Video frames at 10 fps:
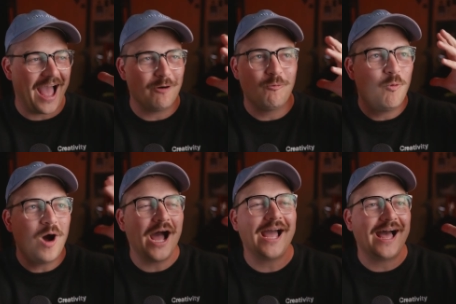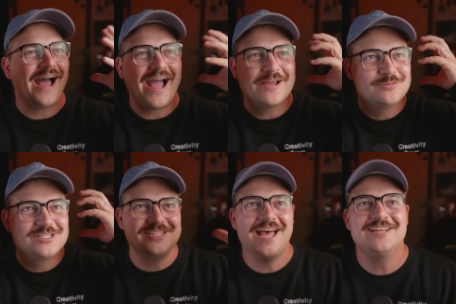What I
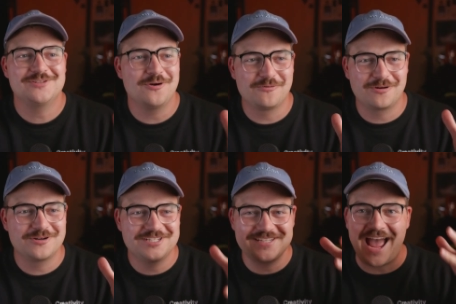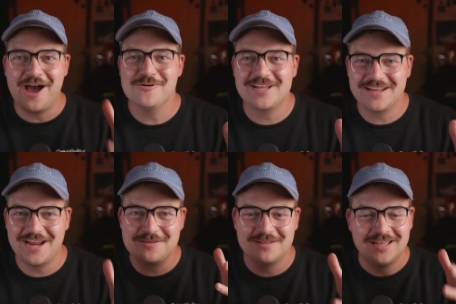obsess over, just how can
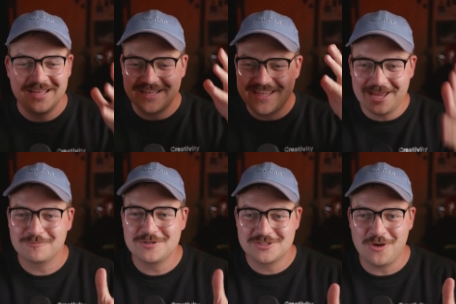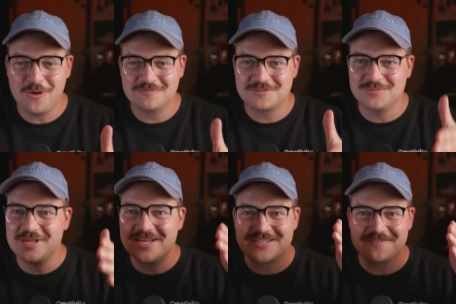I get Resolve to
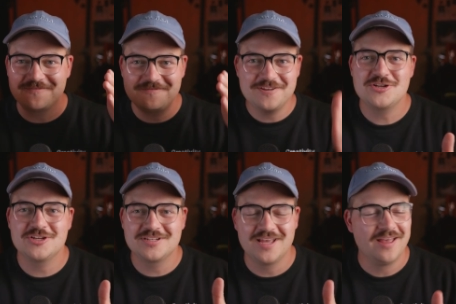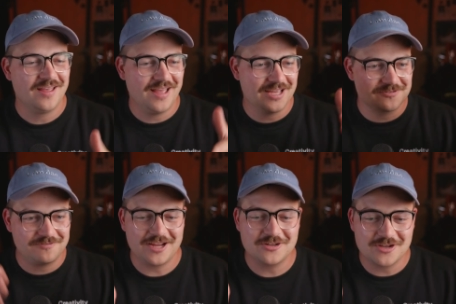be as efficient as
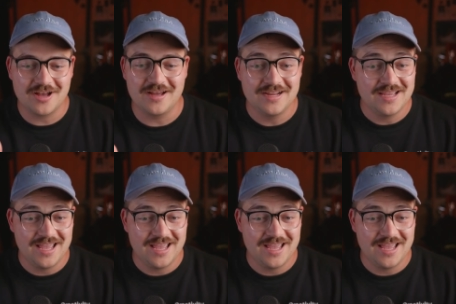Final Cut.